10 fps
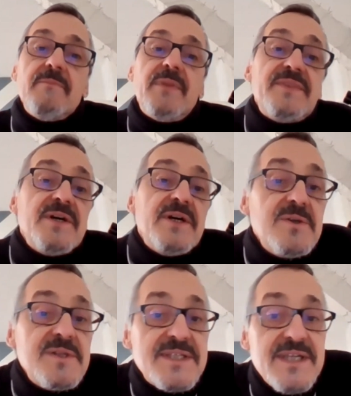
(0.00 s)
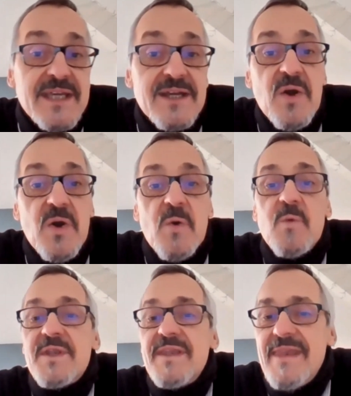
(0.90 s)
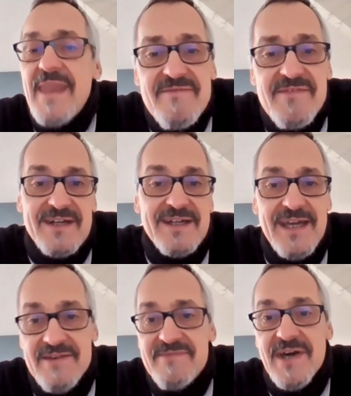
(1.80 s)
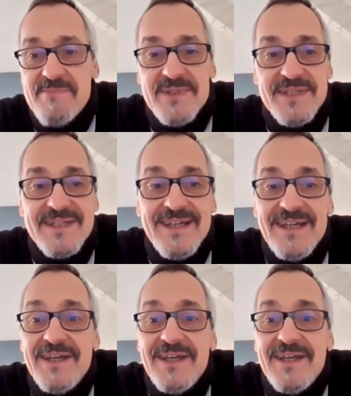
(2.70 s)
But the whole thing would never have happened